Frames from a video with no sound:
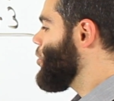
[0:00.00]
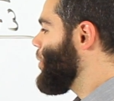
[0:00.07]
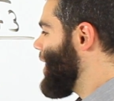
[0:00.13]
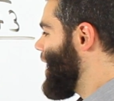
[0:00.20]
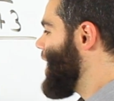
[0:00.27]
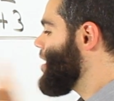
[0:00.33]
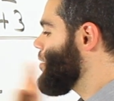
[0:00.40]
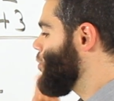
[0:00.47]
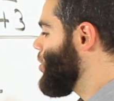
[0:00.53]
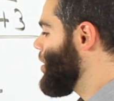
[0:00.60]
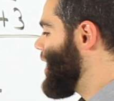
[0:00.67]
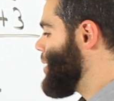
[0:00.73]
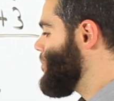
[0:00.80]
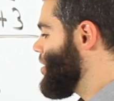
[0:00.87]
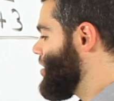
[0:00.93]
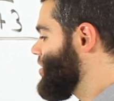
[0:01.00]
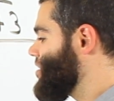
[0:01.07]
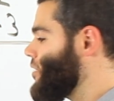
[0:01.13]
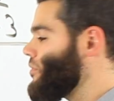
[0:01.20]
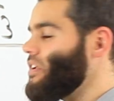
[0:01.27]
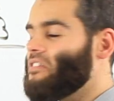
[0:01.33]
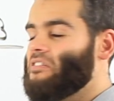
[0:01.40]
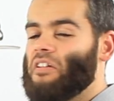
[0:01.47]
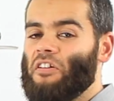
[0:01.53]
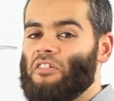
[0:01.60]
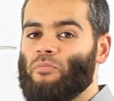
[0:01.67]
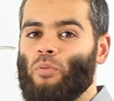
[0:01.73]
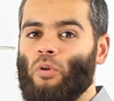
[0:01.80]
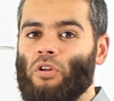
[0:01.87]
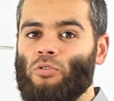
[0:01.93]
we add them all up.
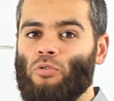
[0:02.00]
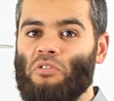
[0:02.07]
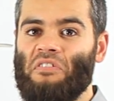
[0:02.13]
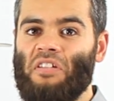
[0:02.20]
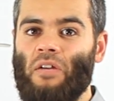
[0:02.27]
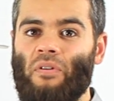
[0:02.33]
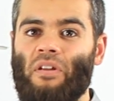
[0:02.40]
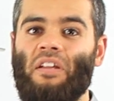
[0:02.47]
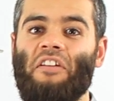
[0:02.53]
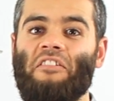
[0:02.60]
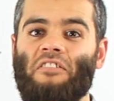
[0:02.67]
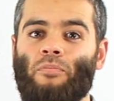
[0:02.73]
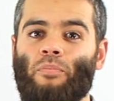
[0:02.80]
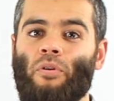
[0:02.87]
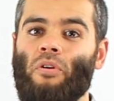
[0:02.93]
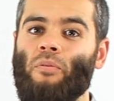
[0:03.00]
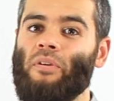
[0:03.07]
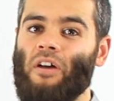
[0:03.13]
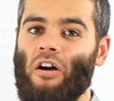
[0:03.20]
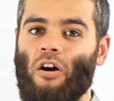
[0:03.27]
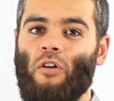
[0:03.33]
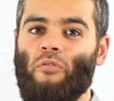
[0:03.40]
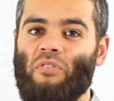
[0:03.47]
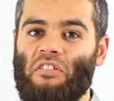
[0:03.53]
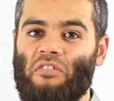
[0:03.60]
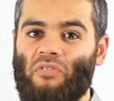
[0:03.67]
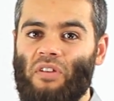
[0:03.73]
76.27 is the perimeter of this